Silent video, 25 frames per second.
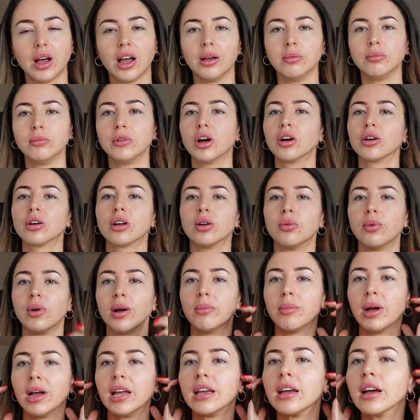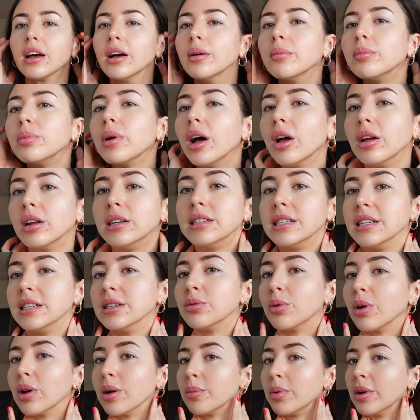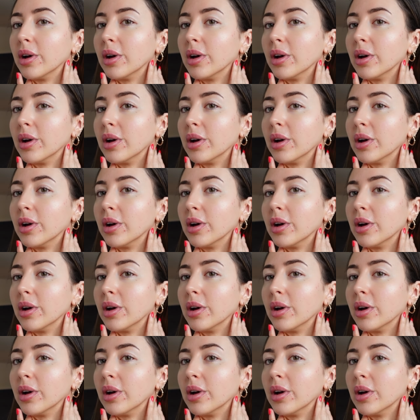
I'm not gonna wear makeup. I did want to